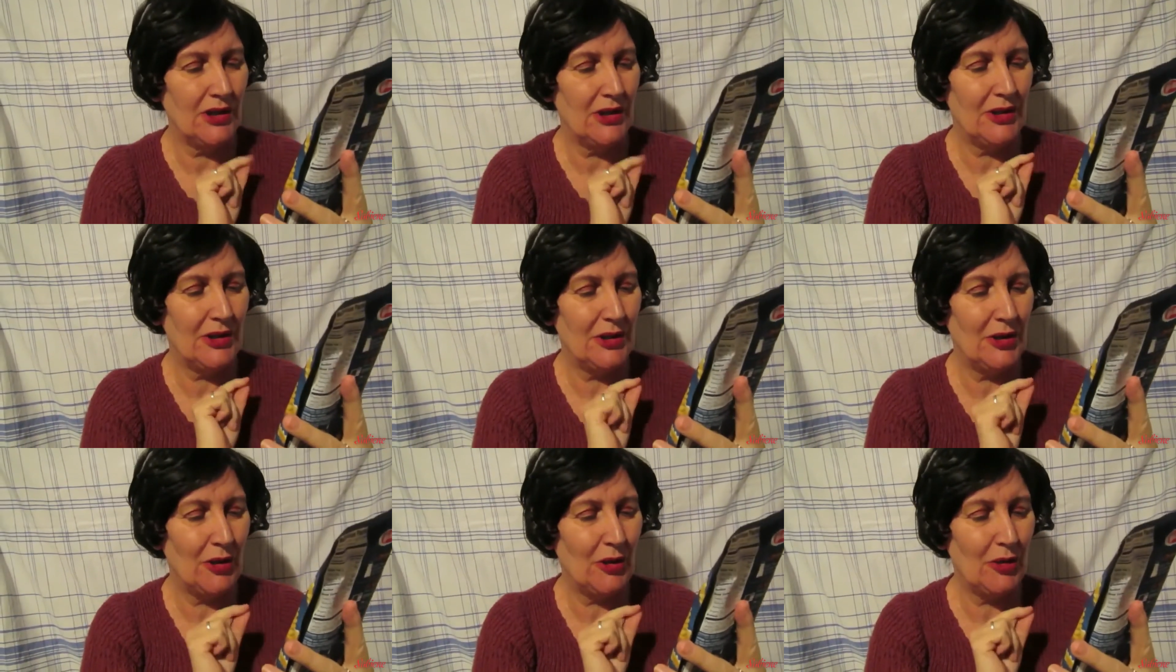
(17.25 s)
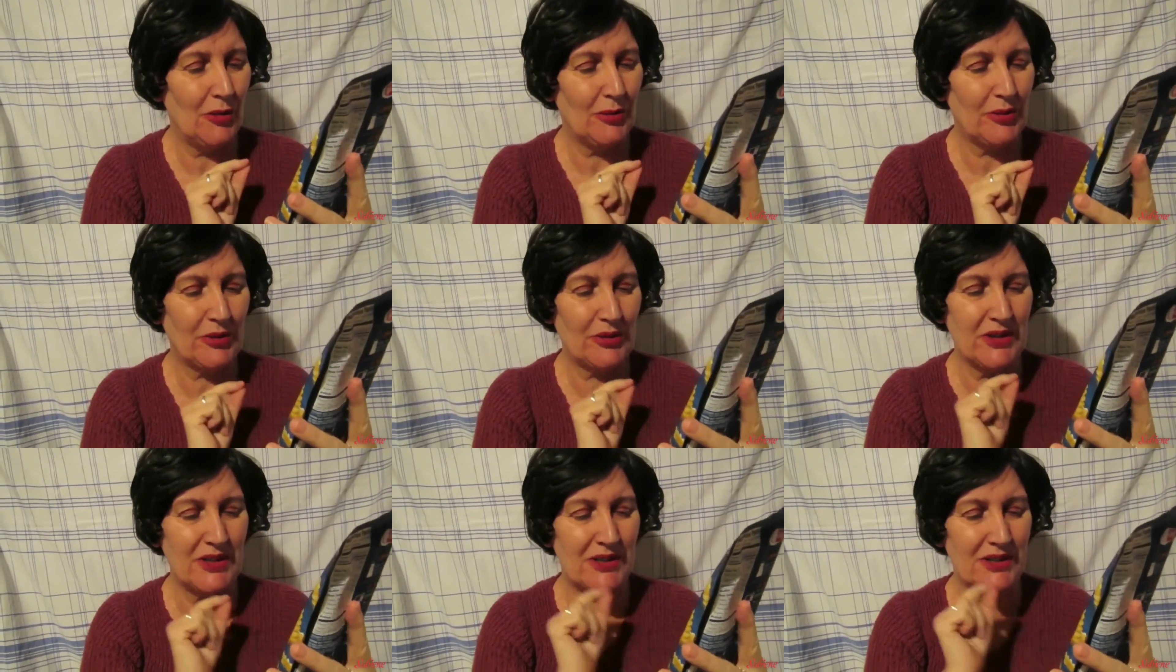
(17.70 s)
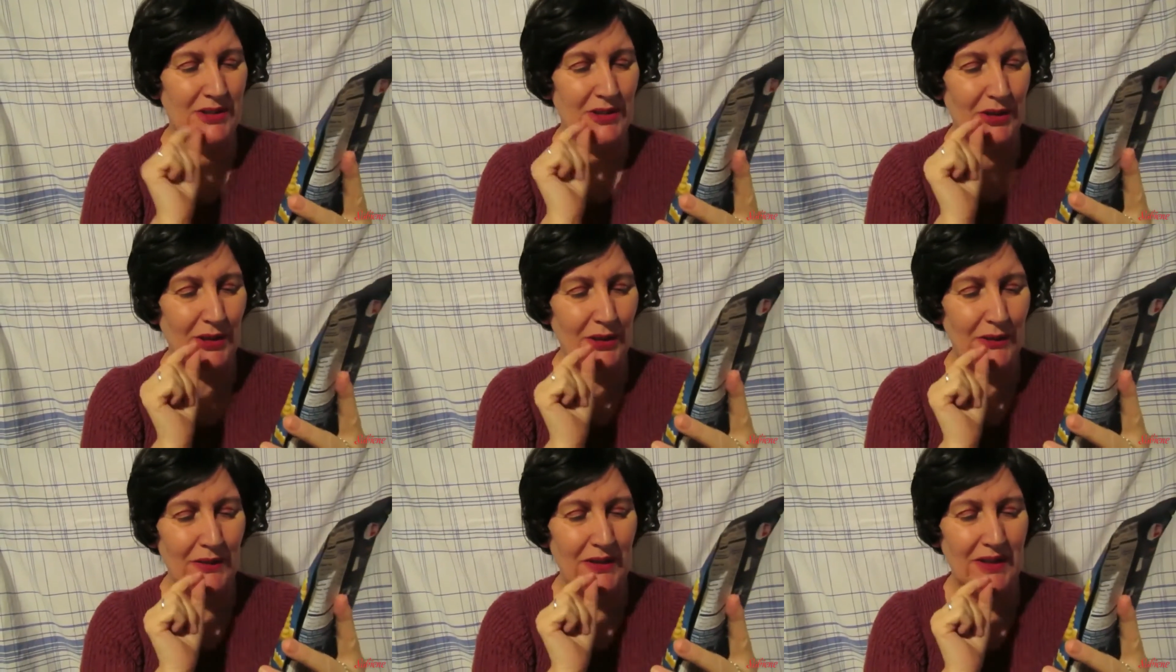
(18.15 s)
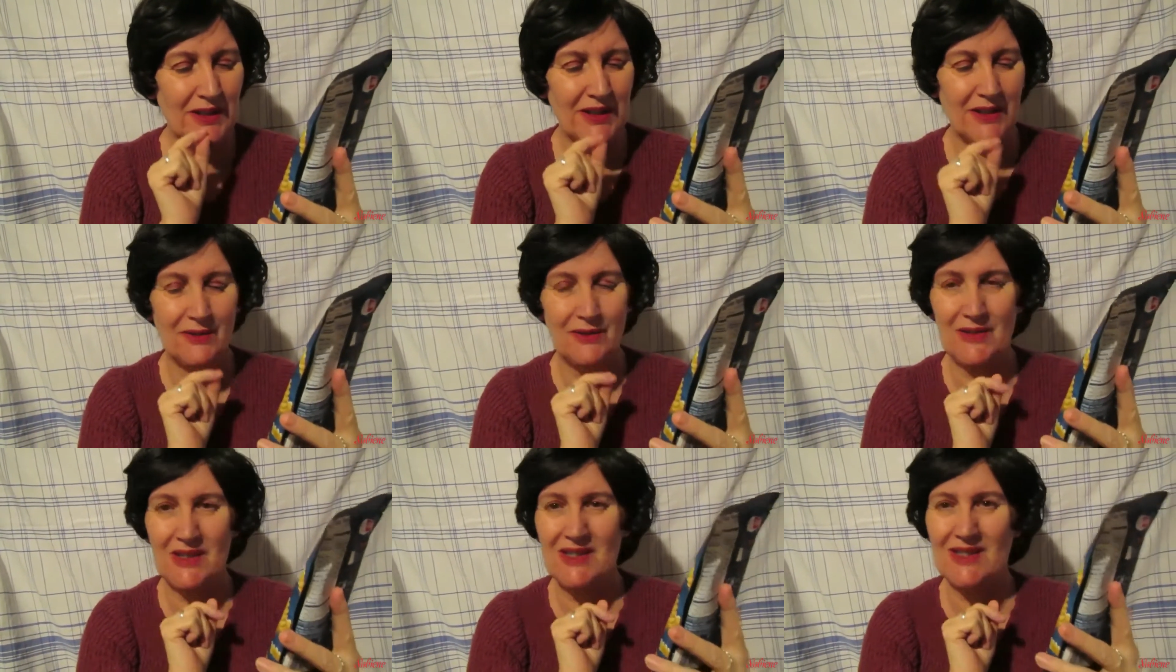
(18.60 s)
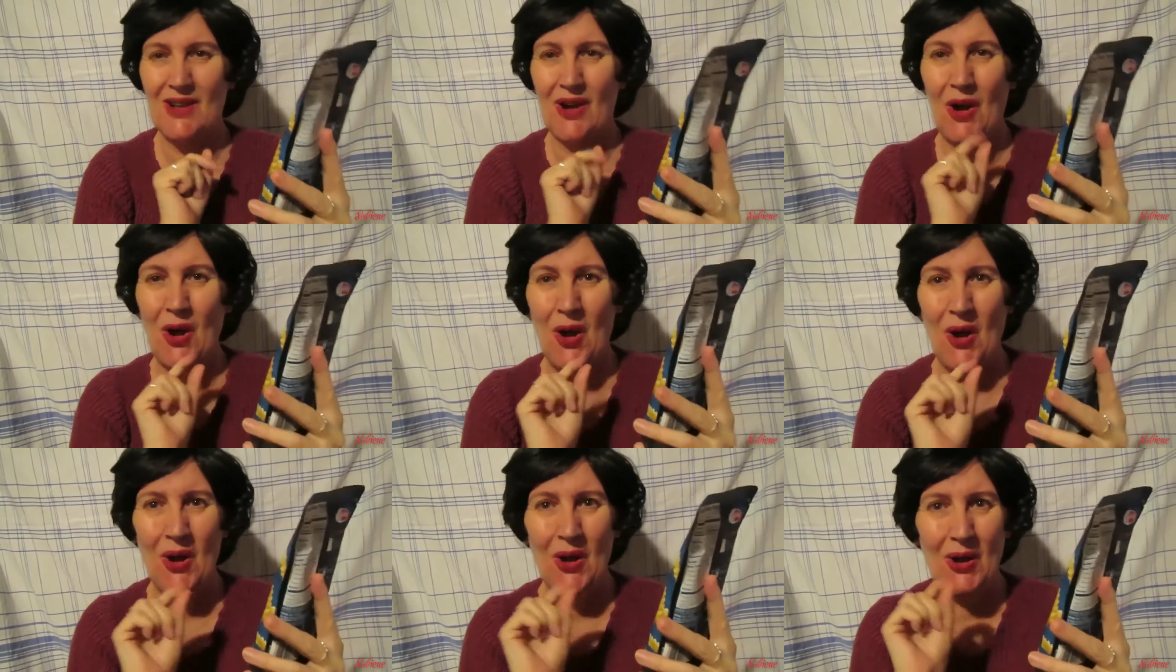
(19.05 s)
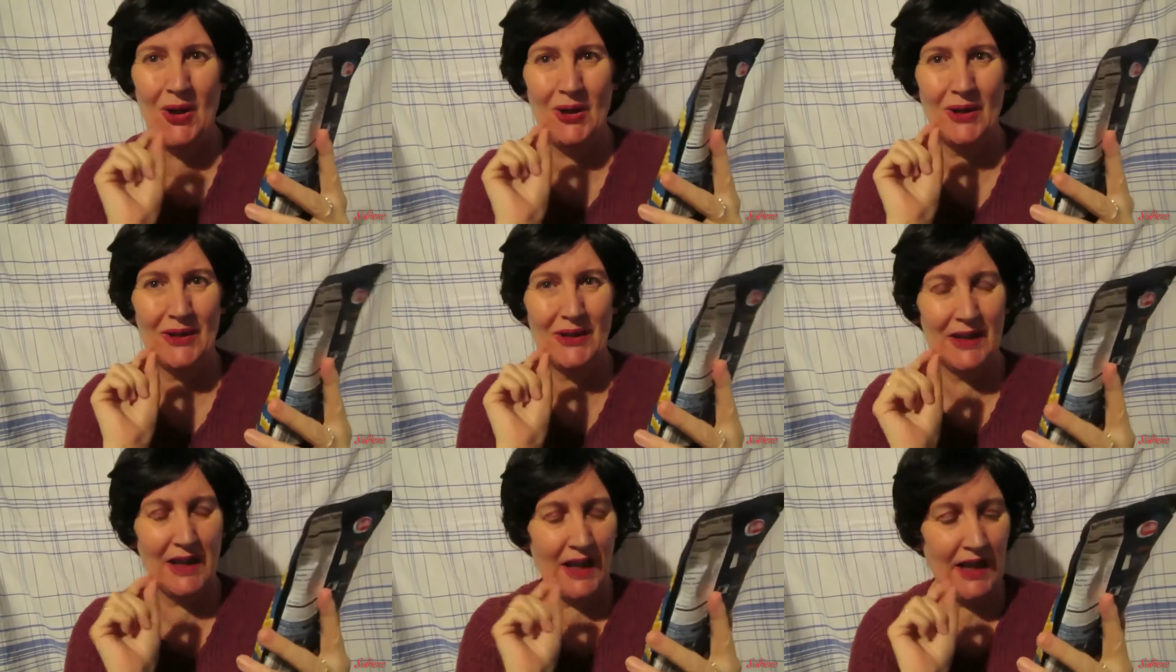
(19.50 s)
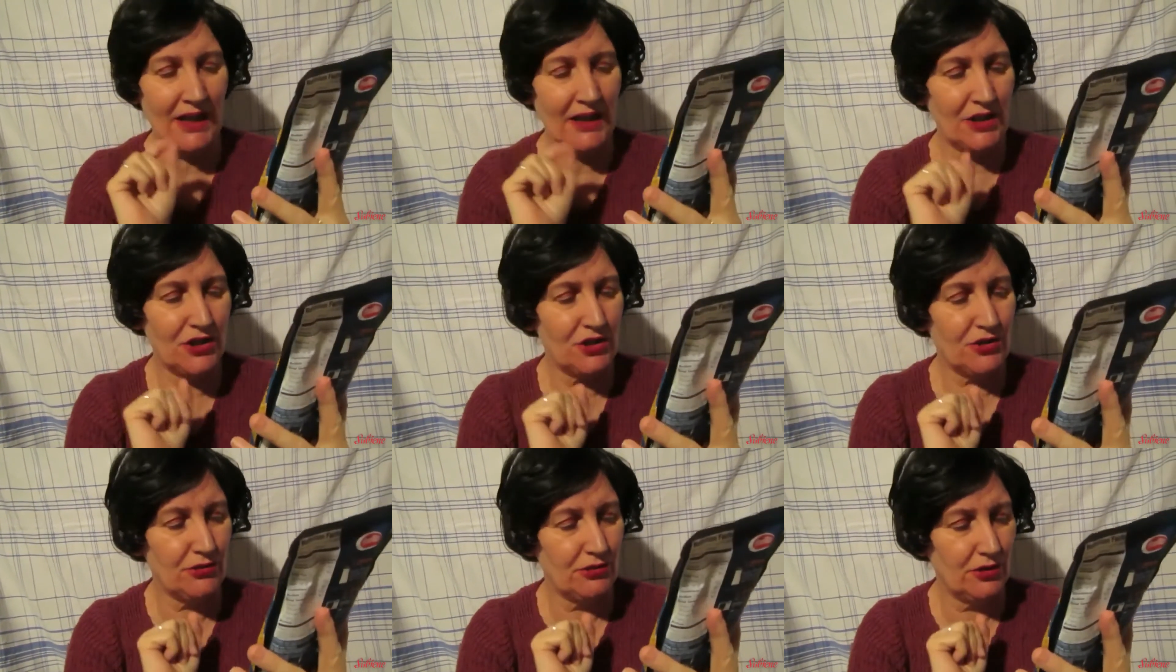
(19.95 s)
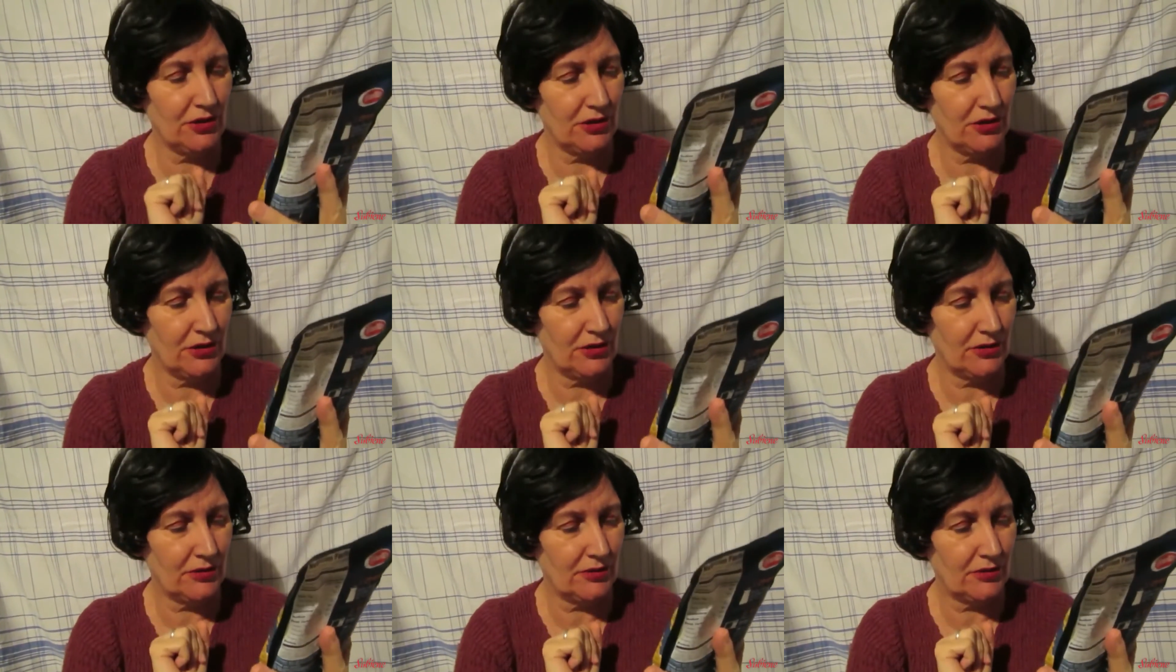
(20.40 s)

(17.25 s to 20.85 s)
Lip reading: no preservatives, all natural.